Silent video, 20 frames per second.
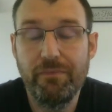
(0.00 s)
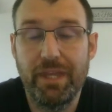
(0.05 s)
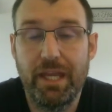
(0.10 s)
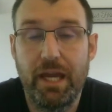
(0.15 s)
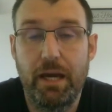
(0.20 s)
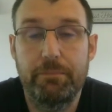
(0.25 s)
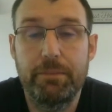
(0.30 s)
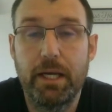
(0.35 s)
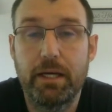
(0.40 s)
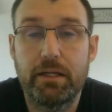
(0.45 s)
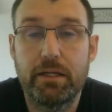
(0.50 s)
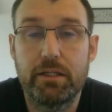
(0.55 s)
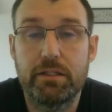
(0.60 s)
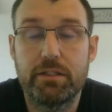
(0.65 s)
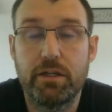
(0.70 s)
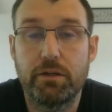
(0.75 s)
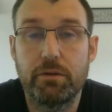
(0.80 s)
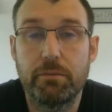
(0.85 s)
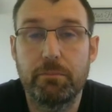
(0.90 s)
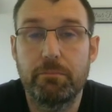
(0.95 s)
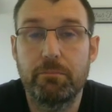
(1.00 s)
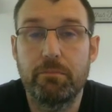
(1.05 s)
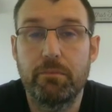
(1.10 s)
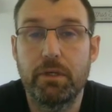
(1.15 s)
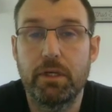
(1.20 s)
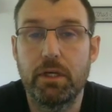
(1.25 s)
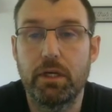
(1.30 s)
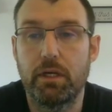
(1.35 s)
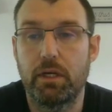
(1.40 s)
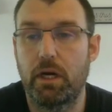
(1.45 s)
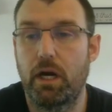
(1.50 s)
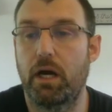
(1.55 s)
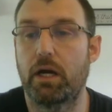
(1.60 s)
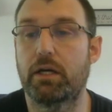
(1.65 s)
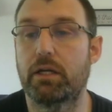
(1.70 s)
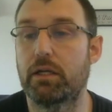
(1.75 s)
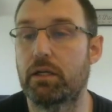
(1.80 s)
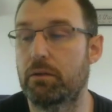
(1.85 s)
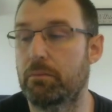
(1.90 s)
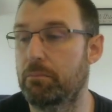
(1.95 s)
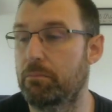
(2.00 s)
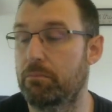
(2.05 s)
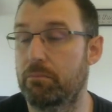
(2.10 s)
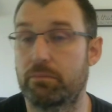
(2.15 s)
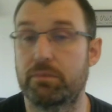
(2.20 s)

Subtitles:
I'm not going to tell you. I'm going to